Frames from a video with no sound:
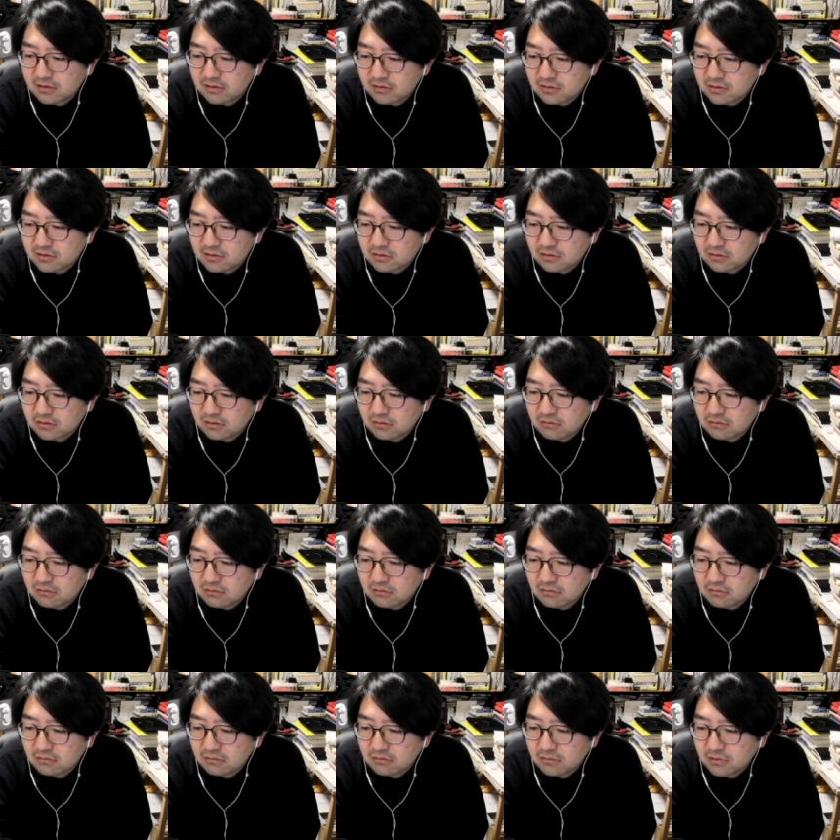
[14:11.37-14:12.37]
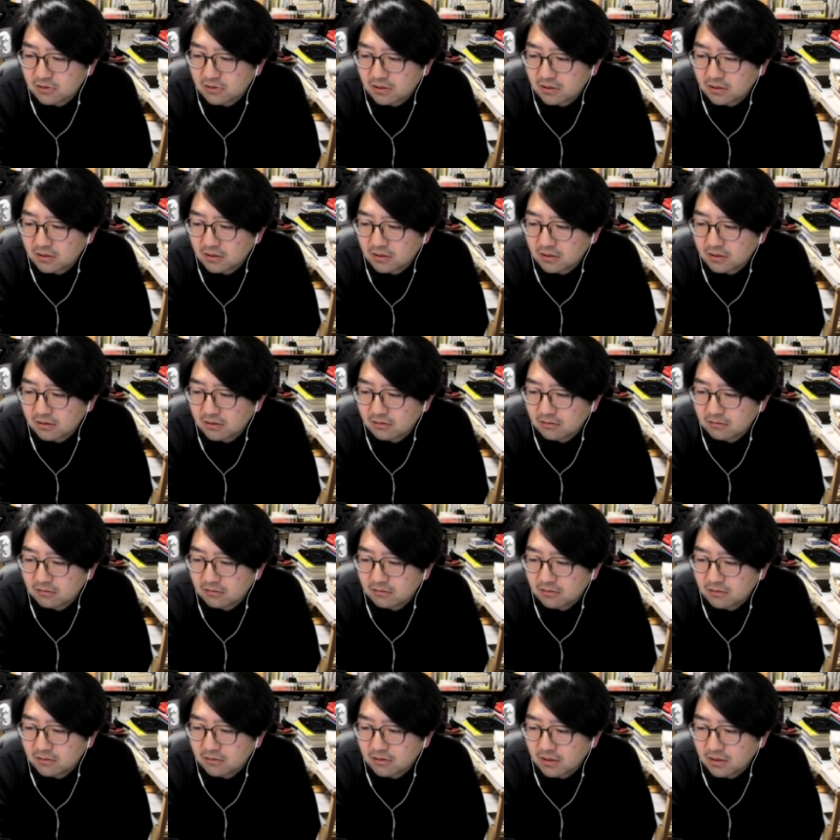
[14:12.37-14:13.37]
So,
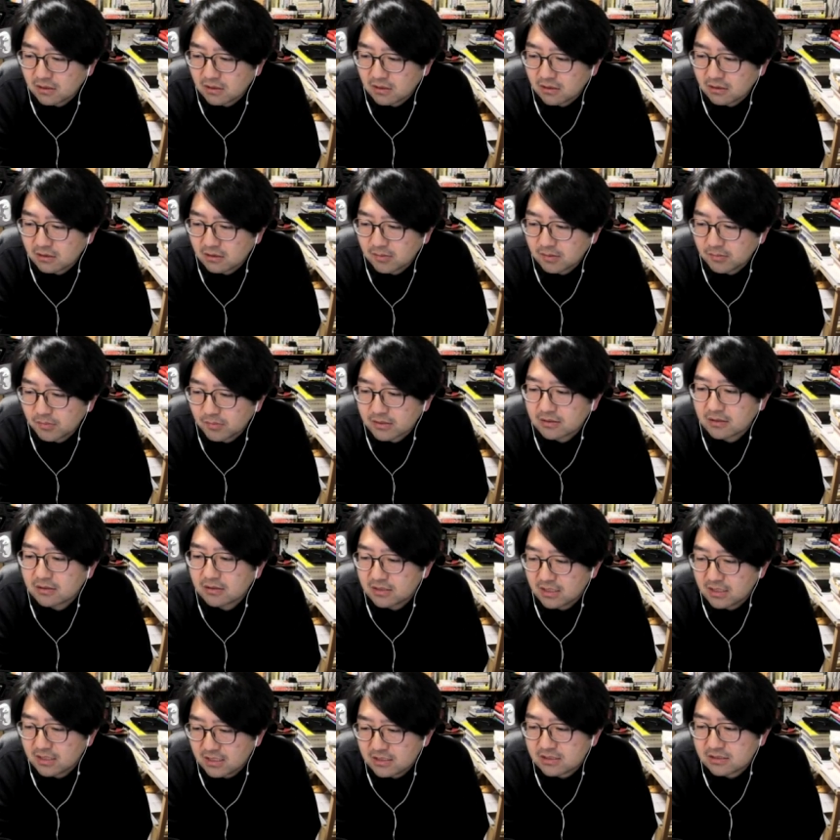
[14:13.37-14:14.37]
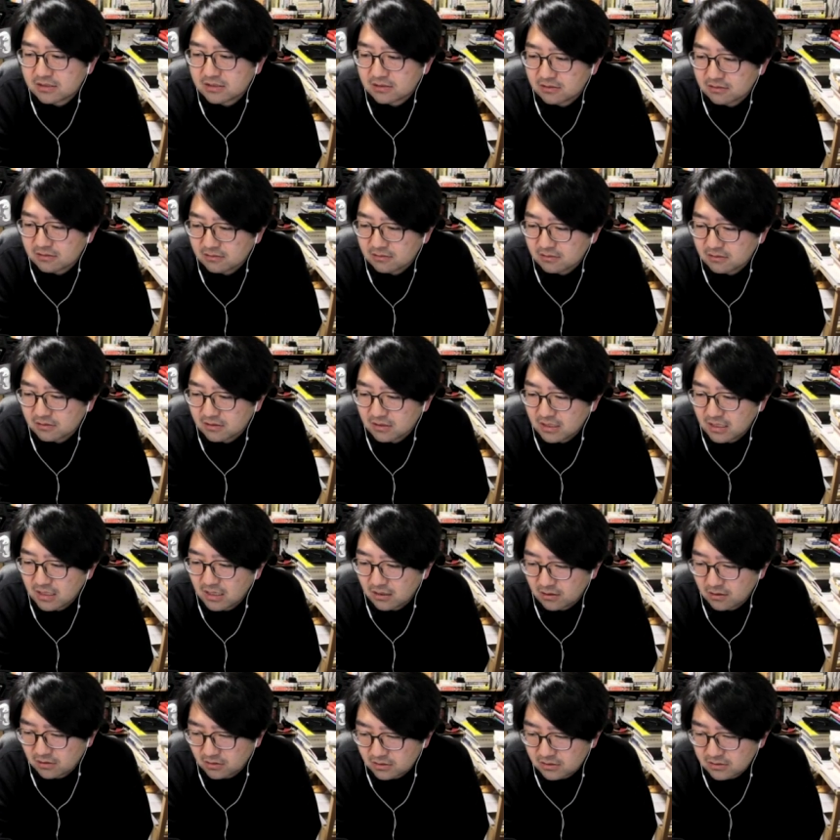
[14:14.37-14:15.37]
but these
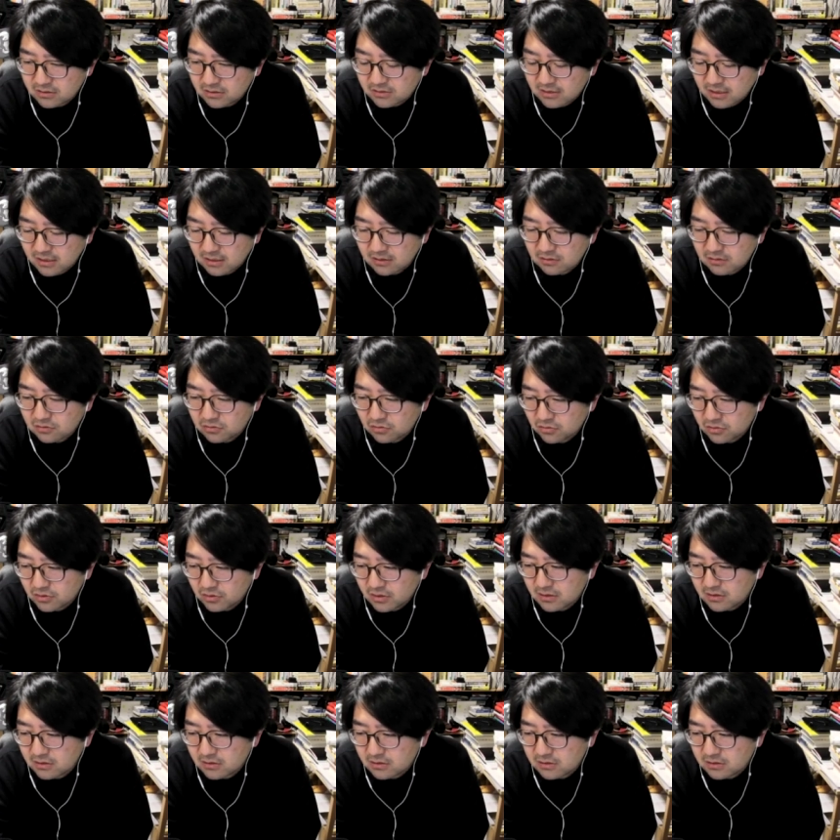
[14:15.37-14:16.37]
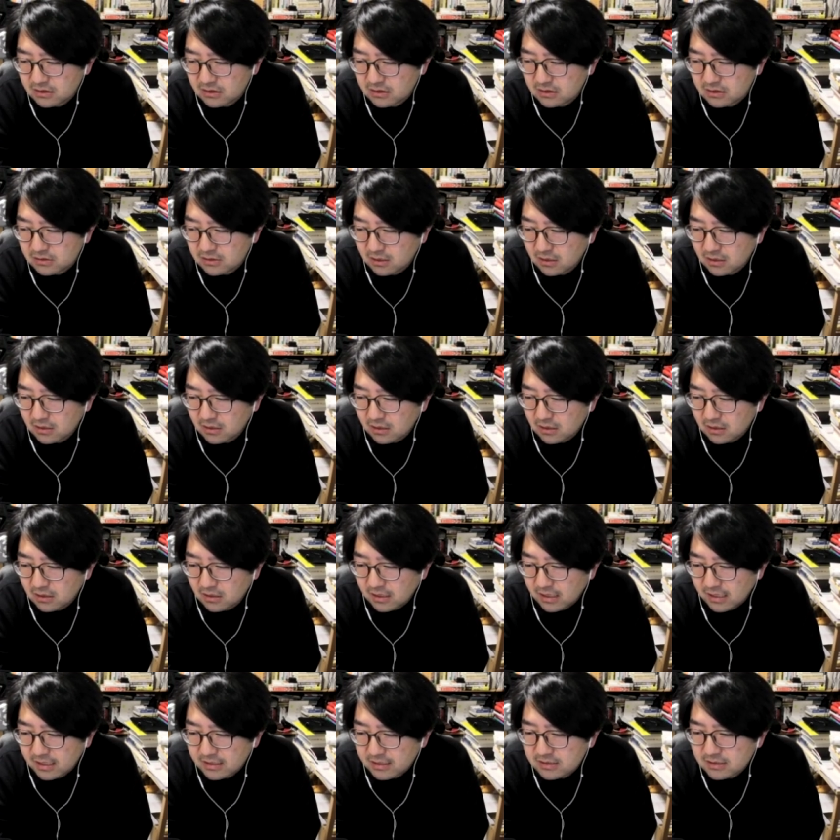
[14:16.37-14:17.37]
years, like 2 years,
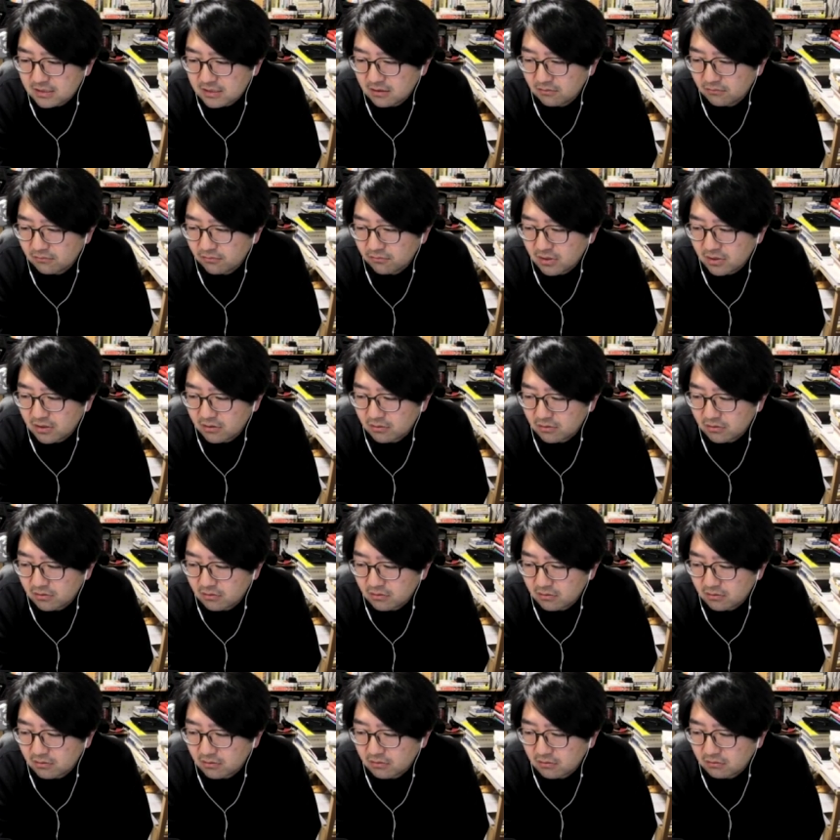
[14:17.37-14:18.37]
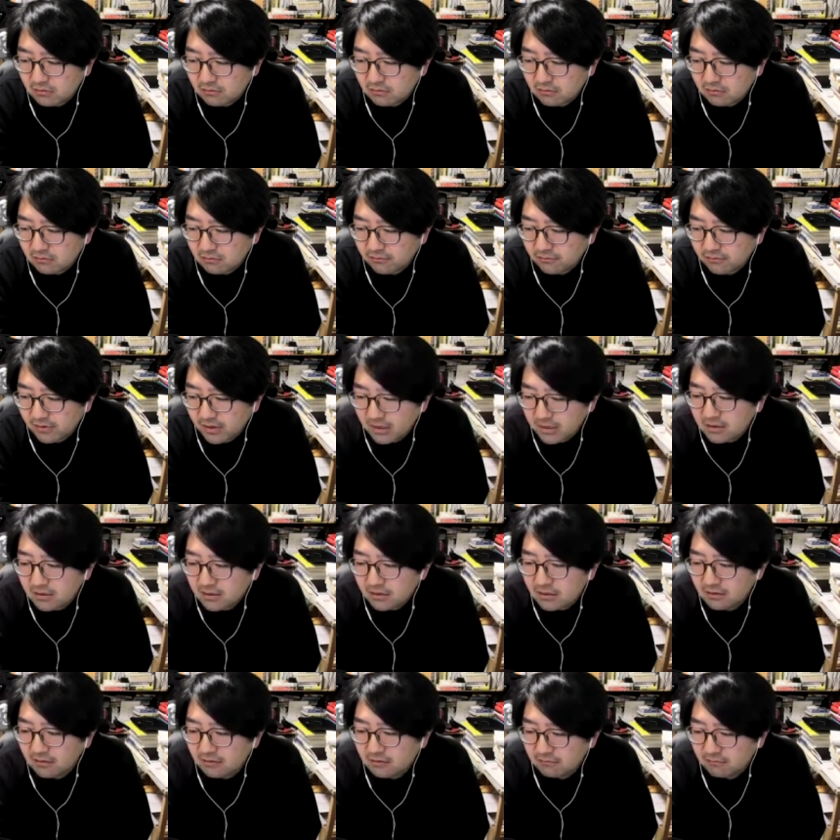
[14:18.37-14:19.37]
I think we were
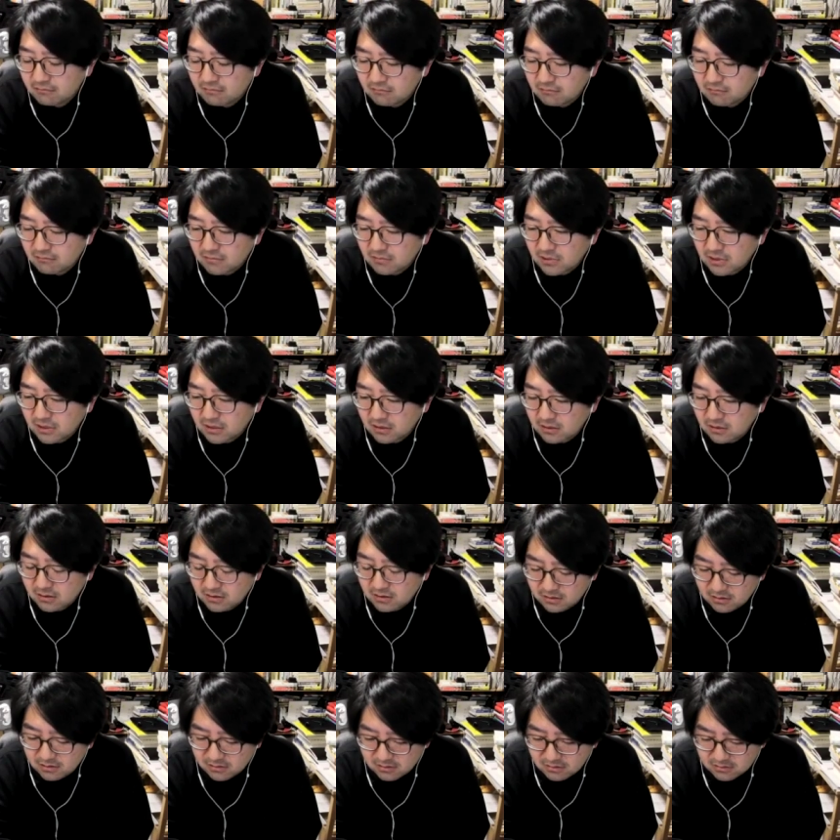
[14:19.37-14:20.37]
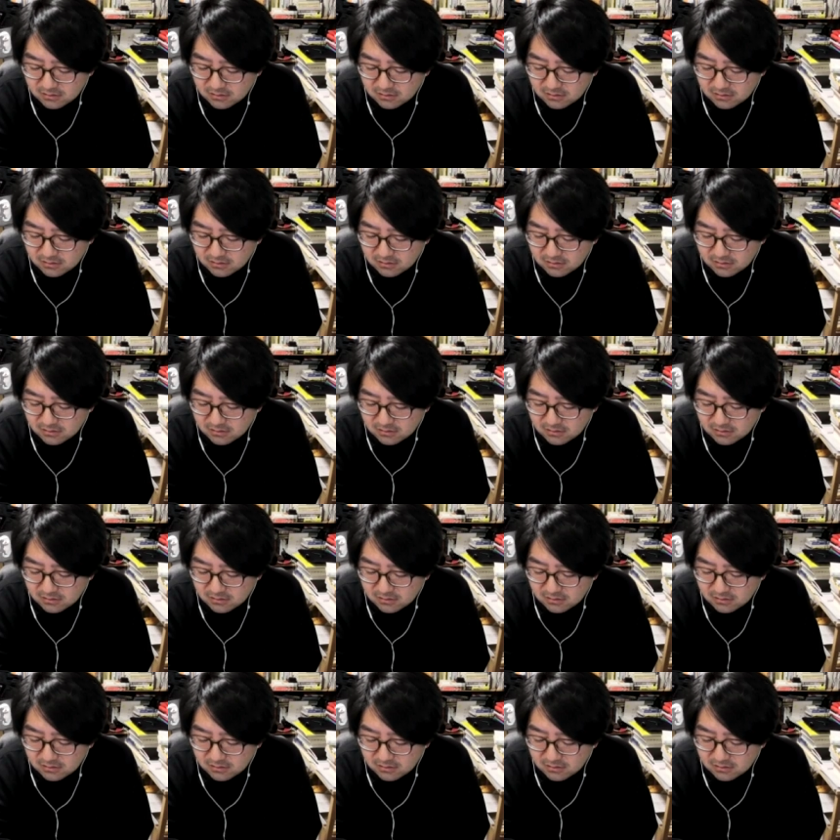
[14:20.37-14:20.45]
finally uh,